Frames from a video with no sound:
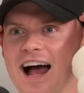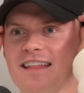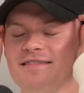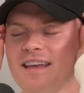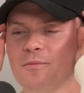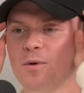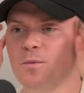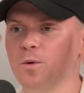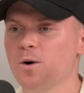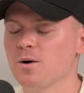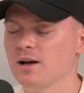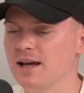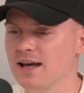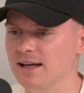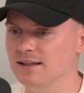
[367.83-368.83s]
and then we
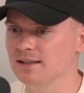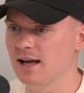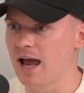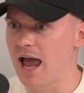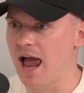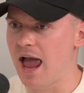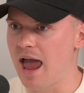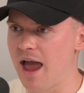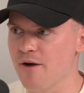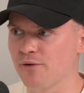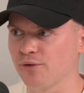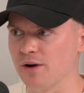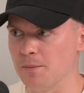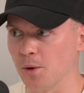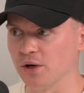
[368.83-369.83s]
walk in.
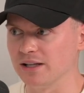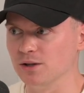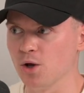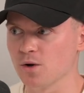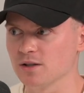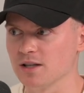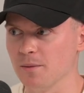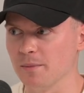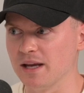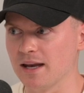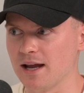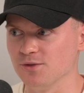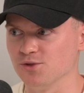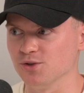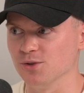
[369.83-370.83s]
Everybody looks at me and
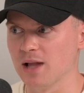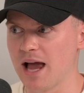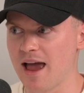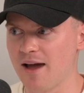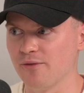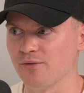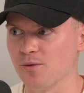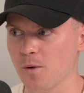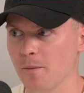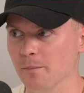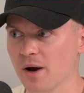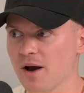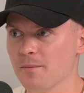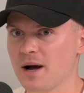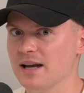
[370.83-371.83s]
Andrew, like everyone.
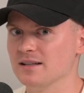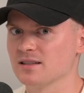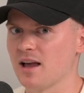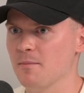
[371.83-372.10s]
Bear in mind, it's